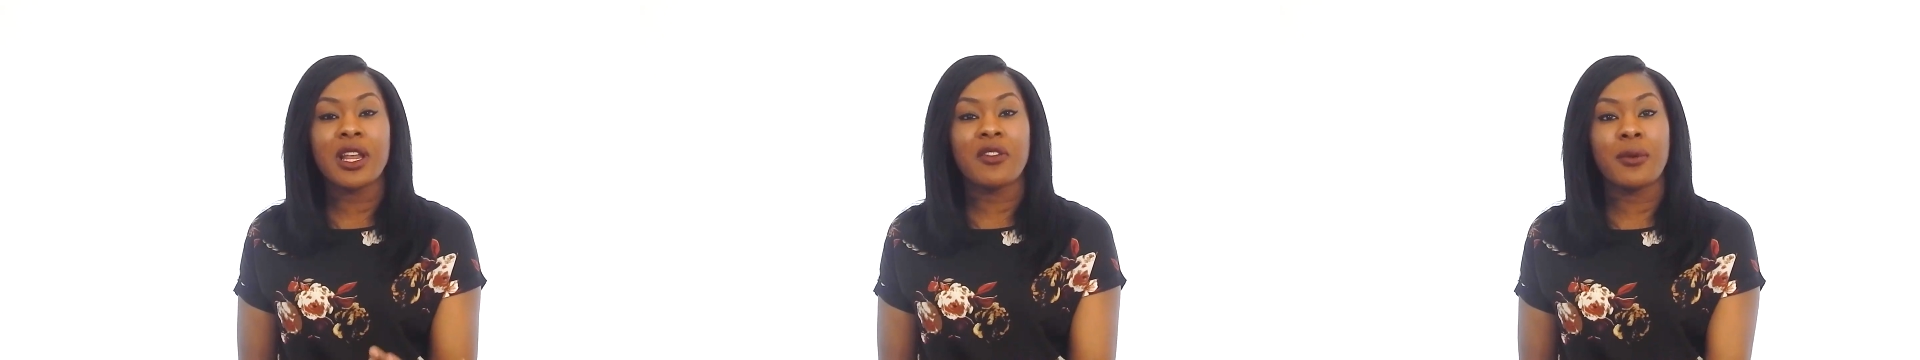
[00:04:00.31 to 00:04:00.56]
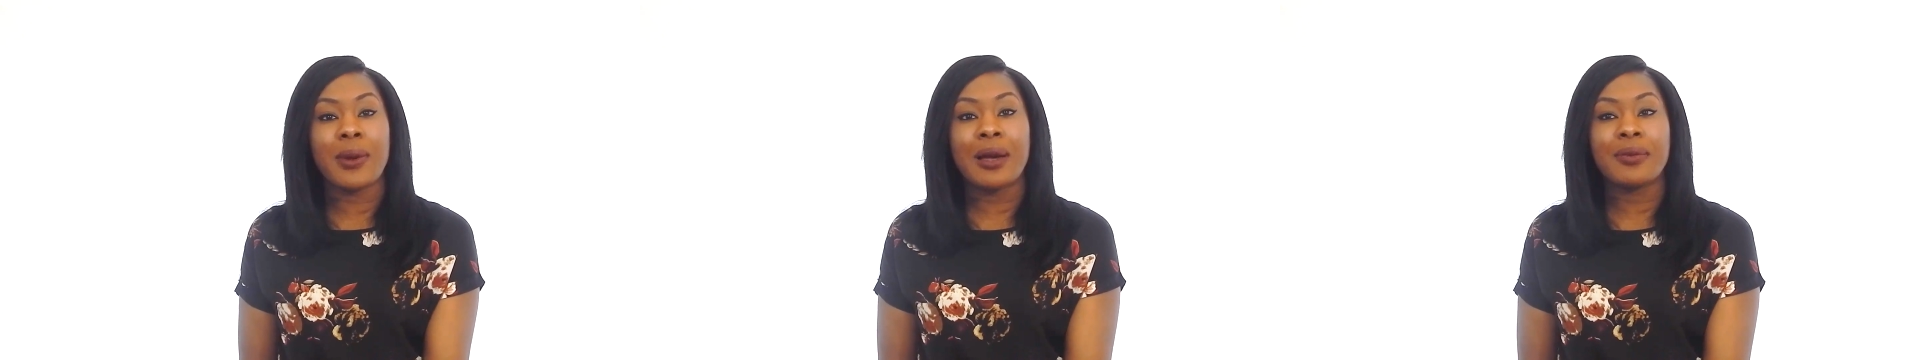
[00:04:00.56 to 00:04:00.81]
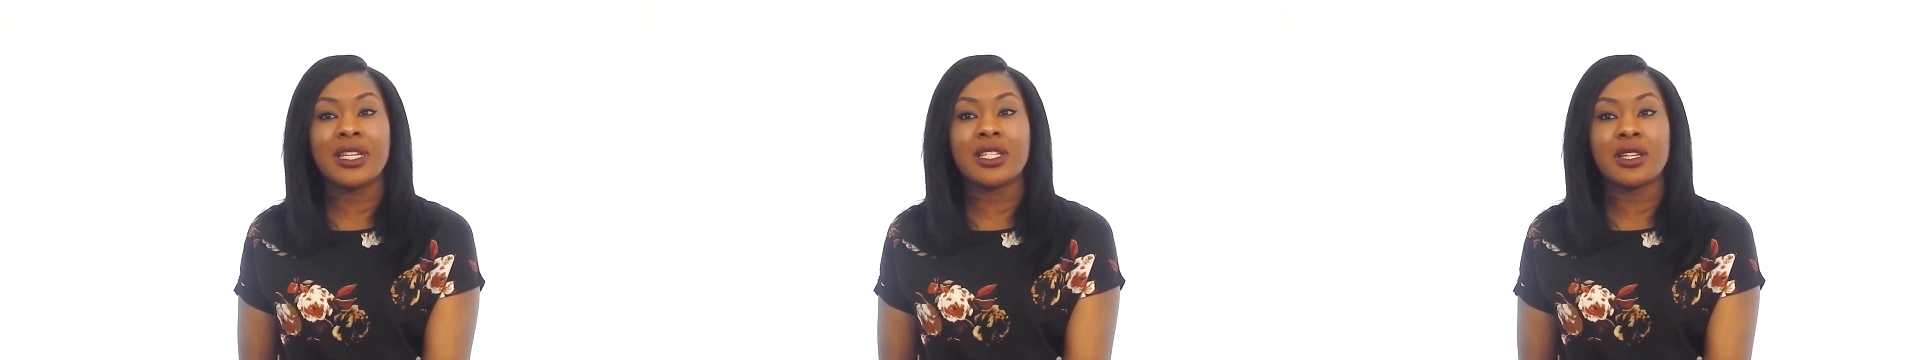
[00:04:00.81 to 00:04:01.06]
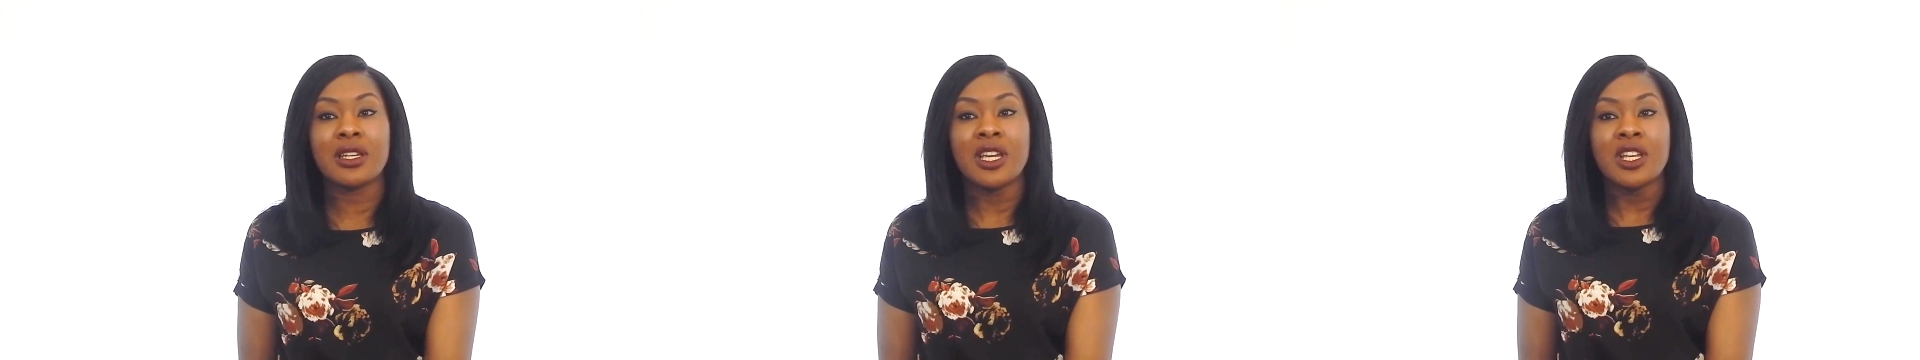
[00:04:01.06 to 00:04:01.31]
enough about me
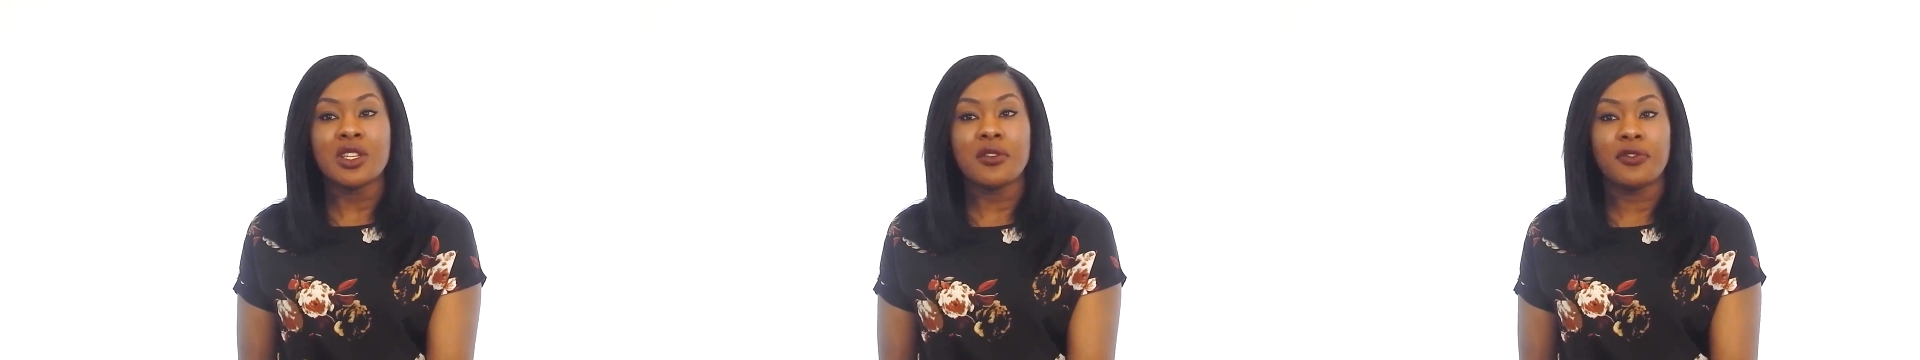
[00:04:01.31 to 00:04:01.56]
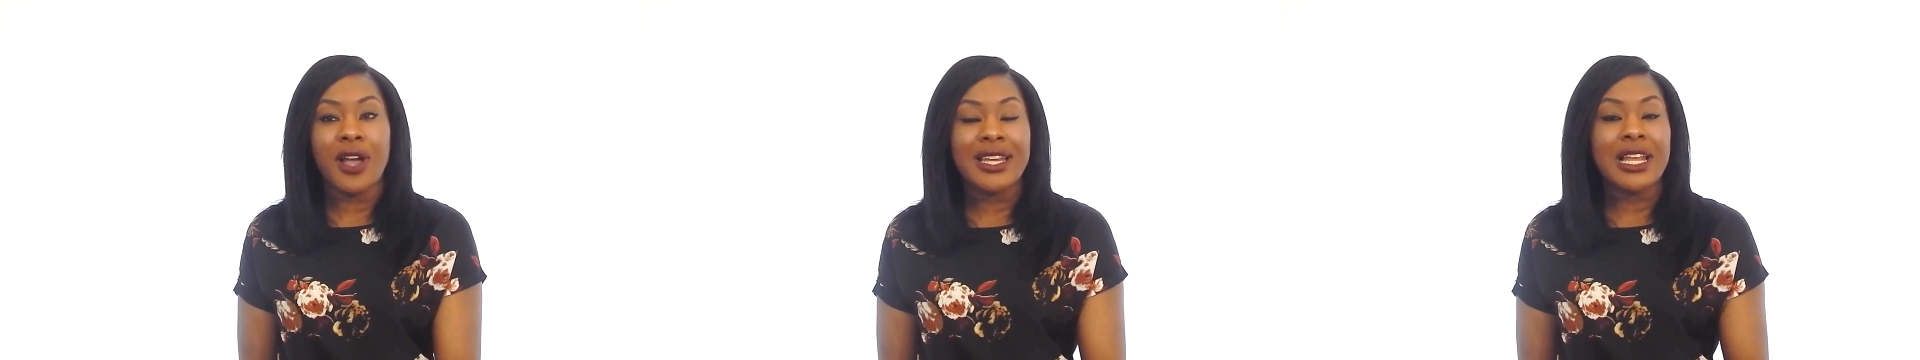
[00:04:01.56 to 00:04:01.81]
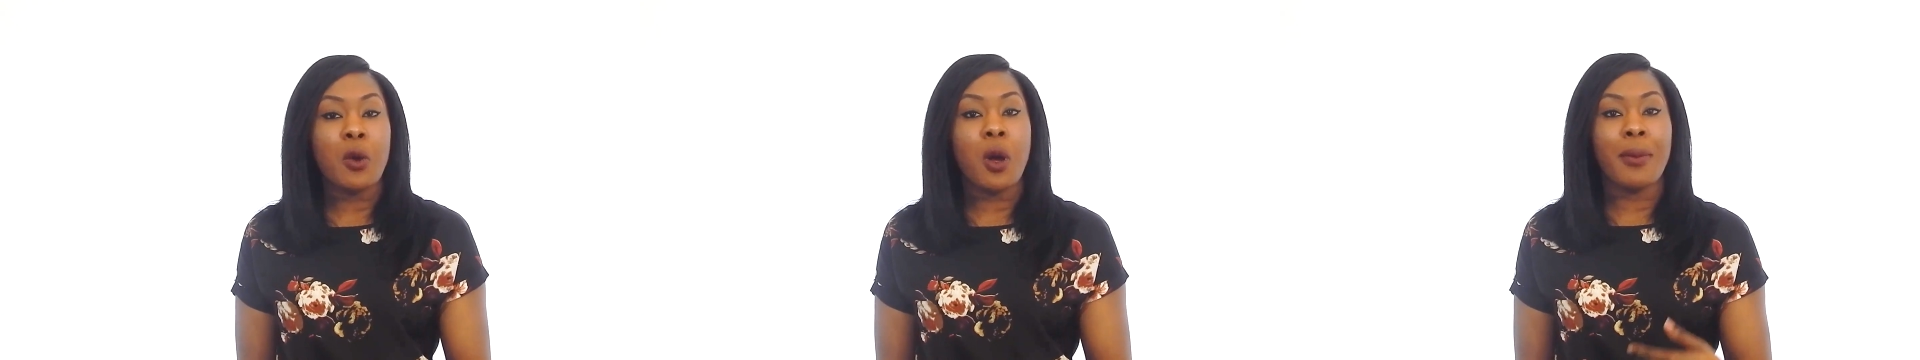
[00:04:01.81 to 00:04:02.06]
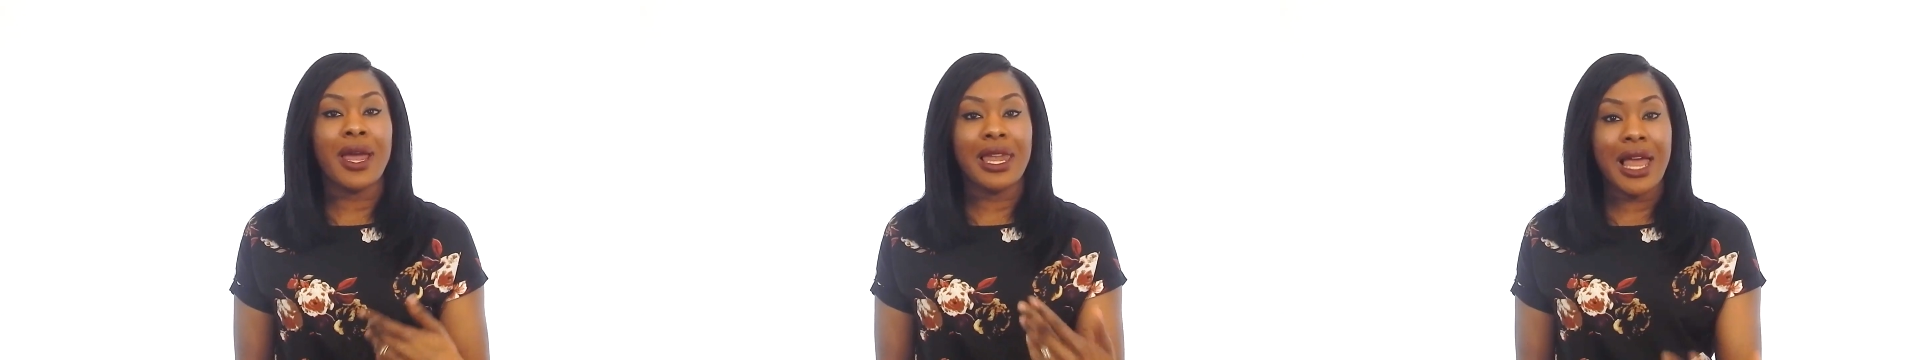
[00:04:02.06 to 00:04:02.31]
to find out
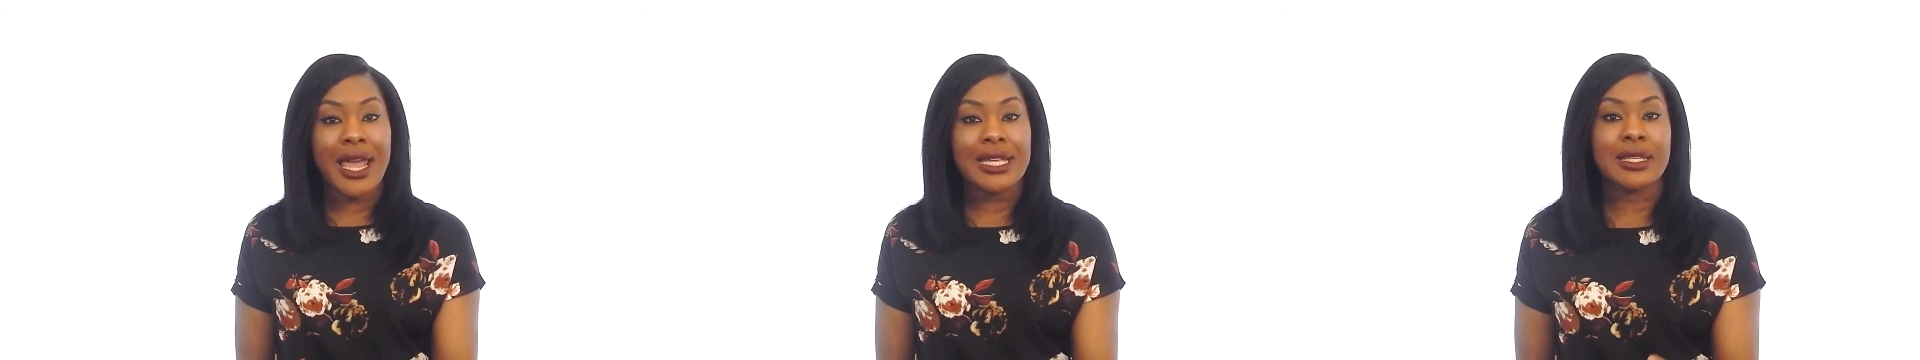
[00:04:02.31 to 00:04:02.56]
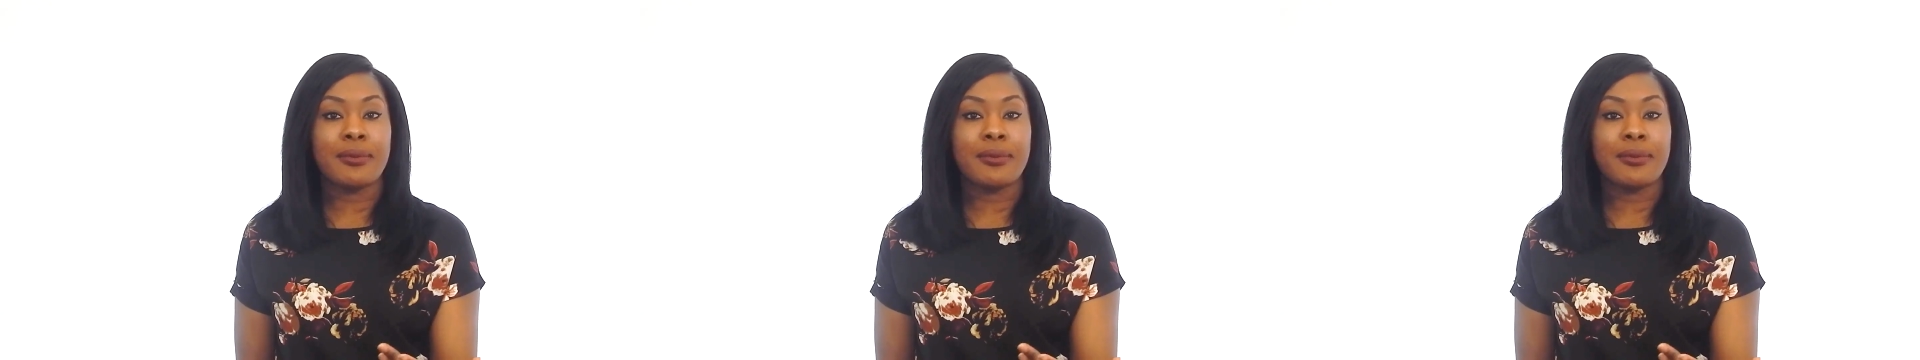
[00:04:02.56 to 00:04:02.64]
what my likes